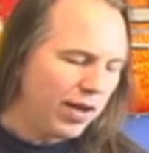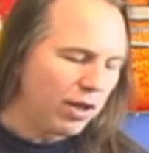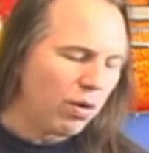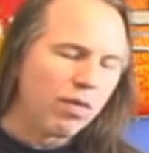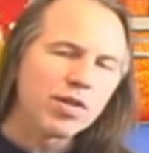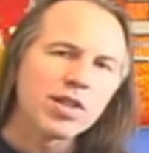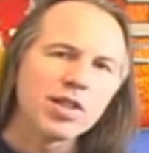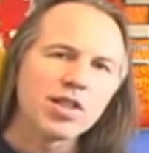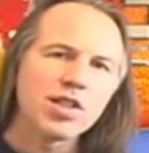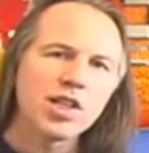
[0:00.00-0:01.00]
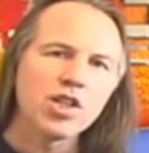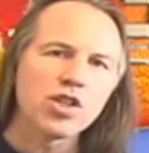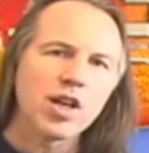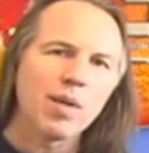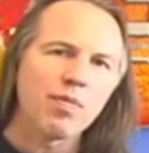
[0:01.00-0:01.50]
then go over to the C
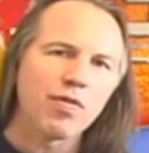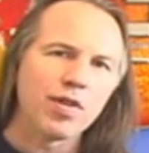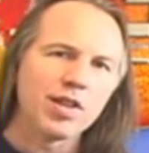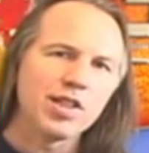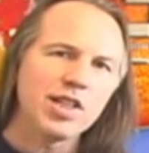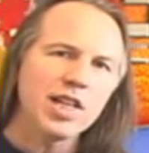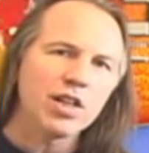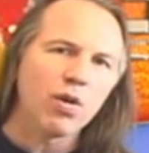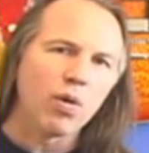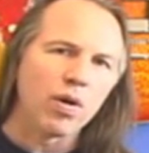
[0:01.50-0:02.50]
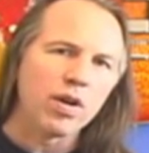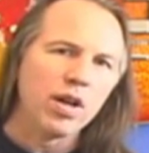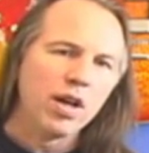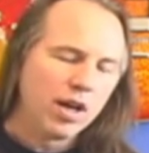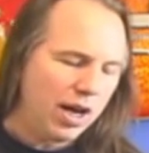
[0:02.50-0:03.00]
shape for the D chord,
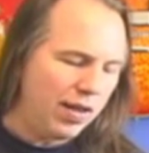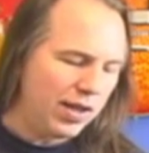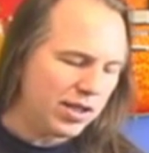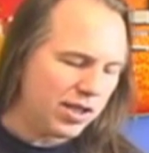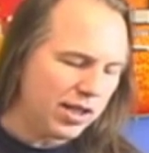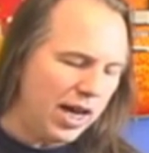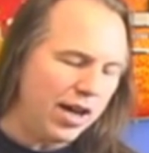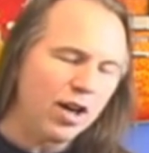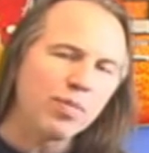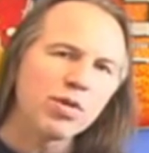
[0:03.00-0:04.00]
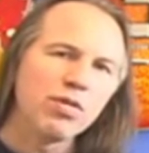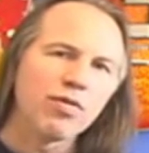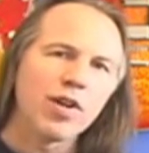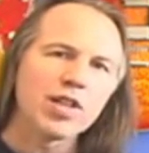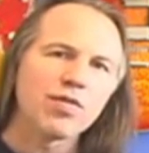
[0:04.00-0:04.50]
and then slide up 2
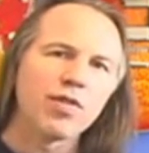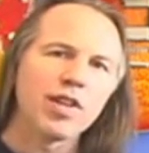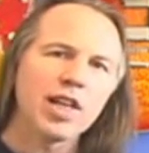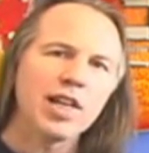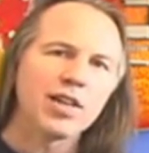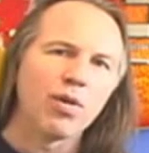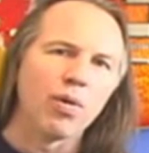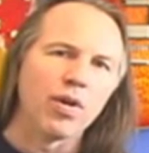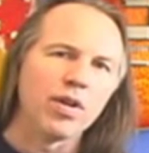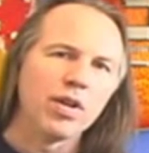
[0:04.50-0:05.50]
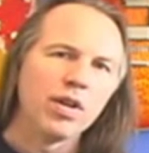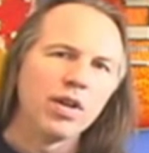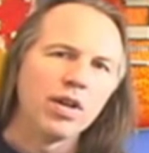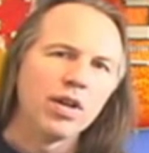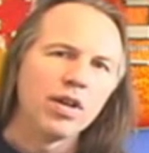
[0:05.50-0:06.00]
frets for the E chord,
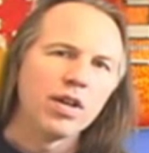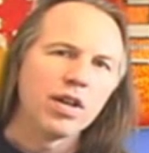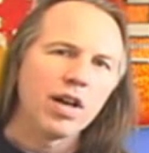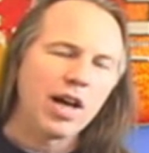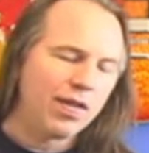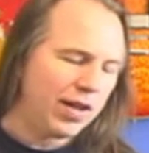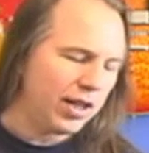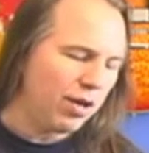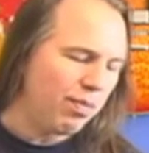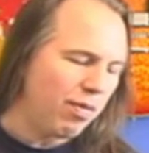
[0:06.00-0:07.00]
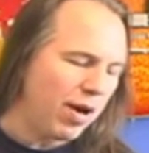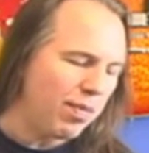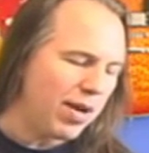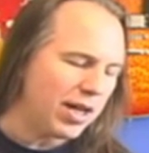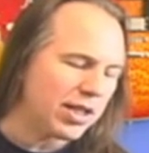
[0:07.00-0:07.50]
and then come
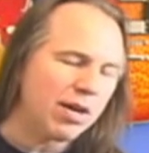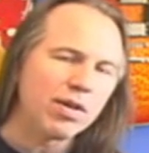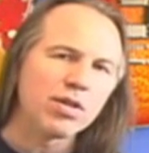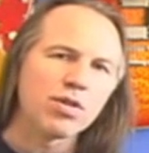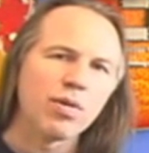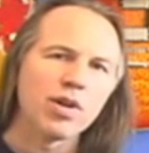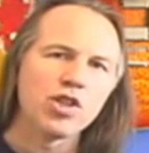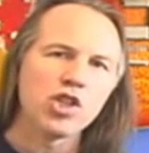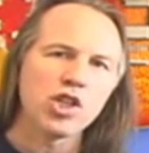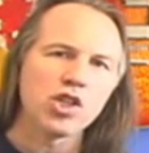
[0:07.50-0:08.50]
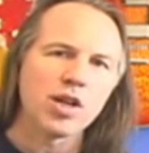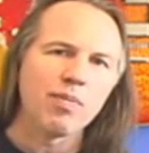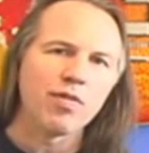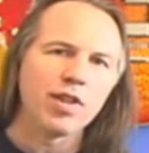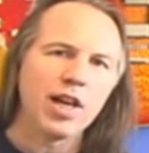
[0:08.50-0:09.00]
right back down into our G
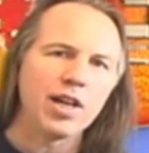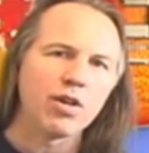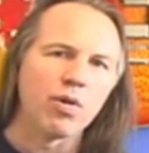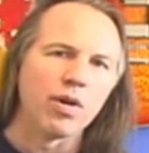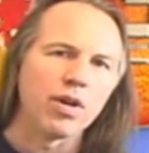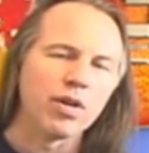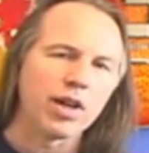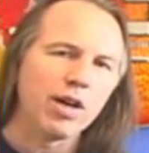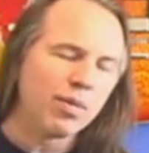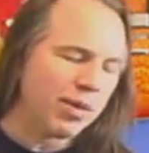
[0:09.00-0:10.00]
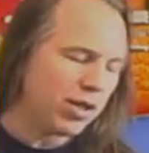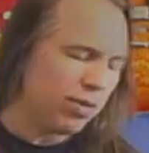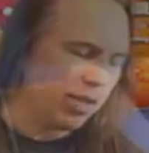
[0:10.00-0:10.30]
shape for the A chord. Okay, we might